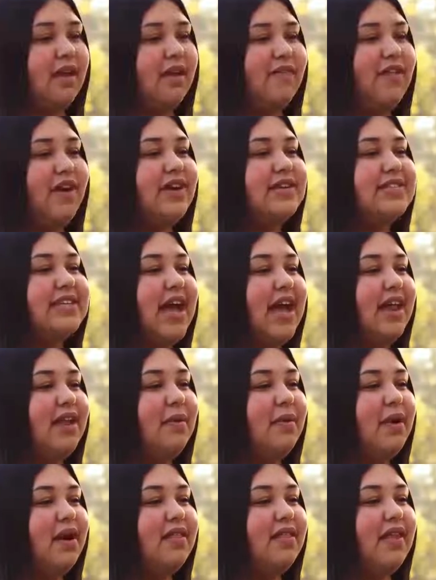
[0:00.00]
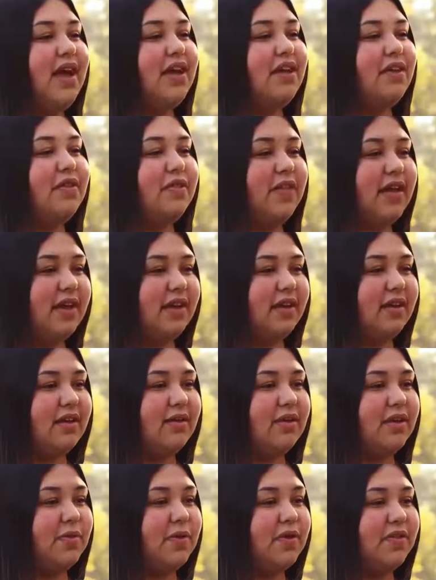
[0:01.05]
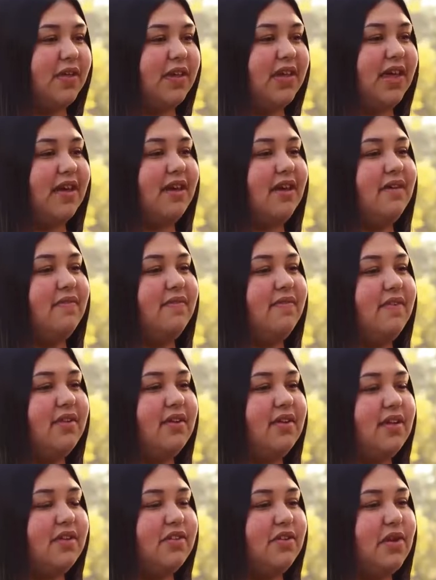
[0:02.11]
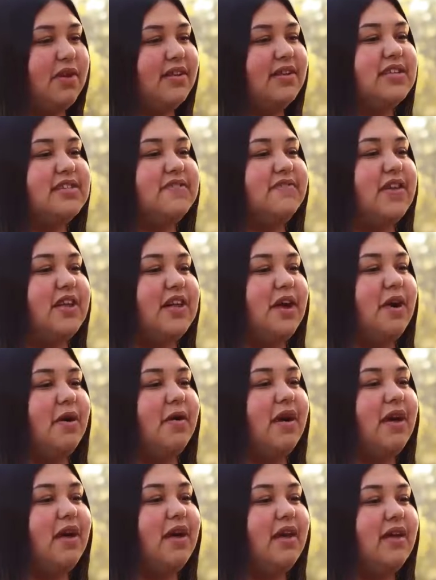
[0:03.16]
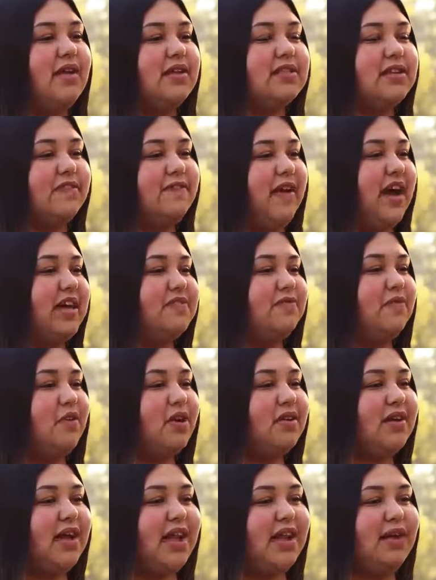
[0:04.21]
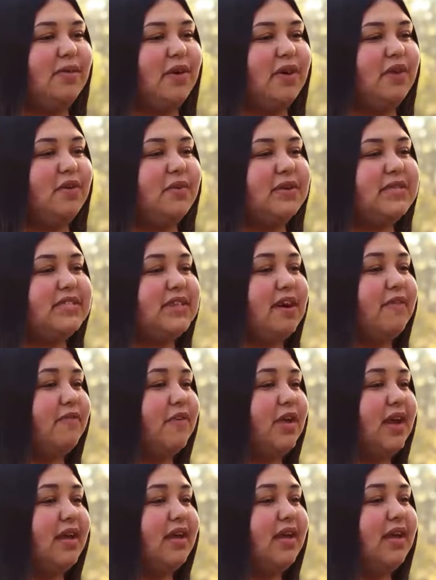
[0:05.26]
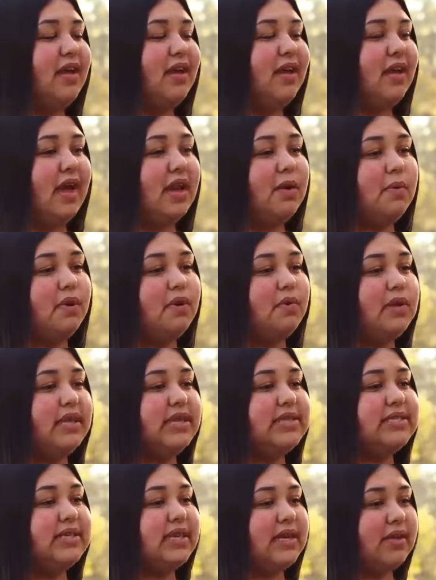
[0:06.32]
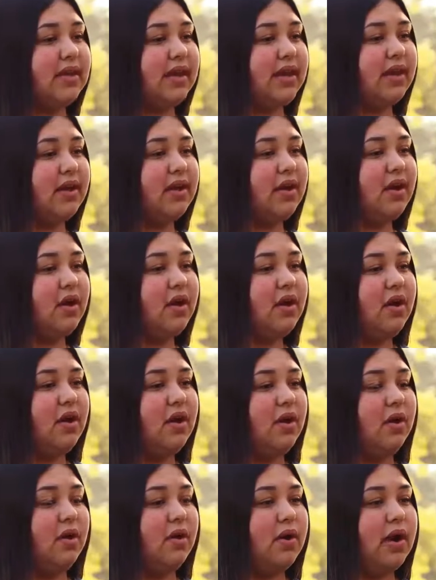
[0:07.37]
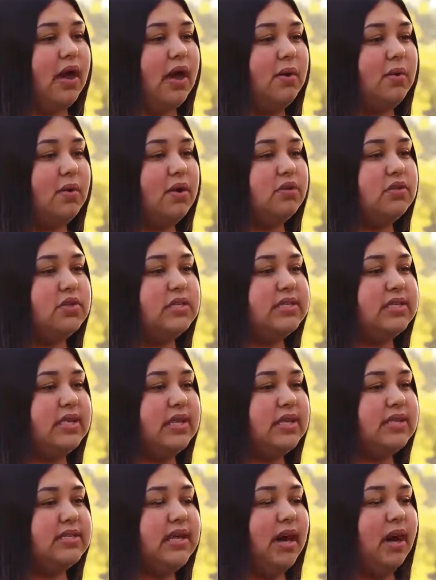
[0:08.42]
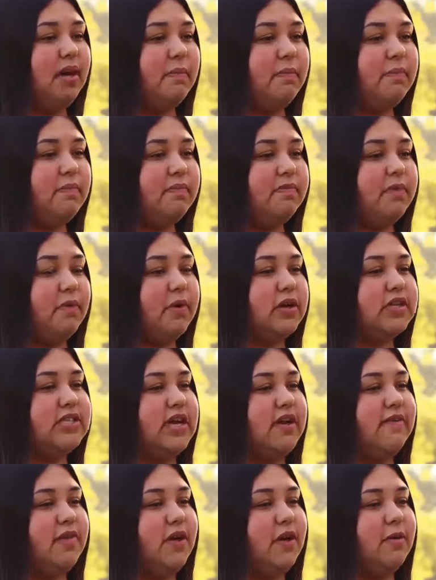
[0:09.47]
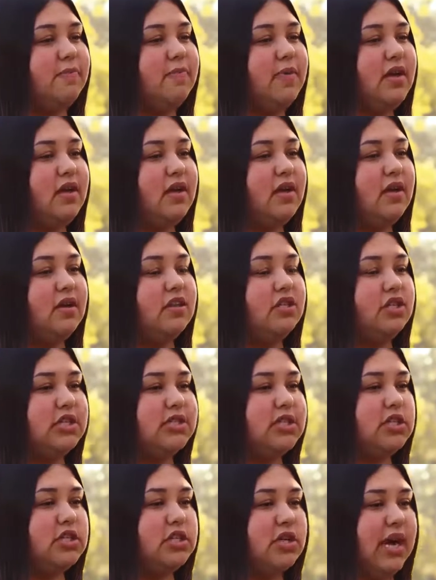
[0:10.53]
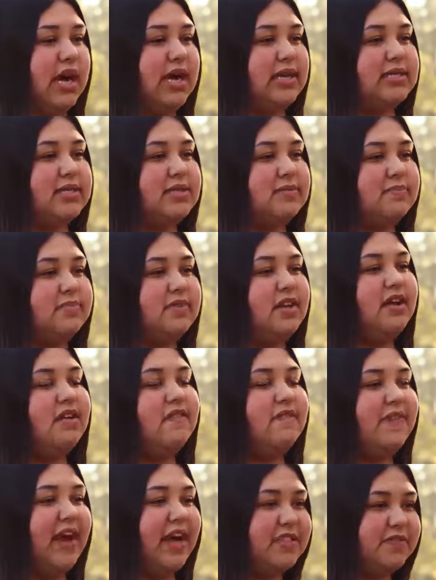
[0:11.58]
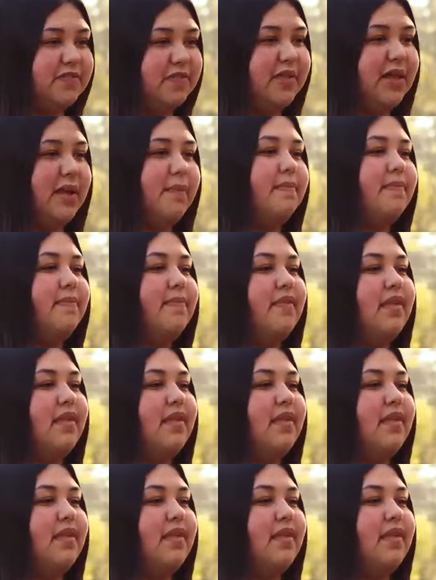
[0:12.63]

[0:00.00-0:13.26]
If there is anyone that you think you were thinking of during this video to fast for, anyone who is suffering, anyone who needs healing, or anyone who just needs help from our Savior, Jesus Christ, fast for them.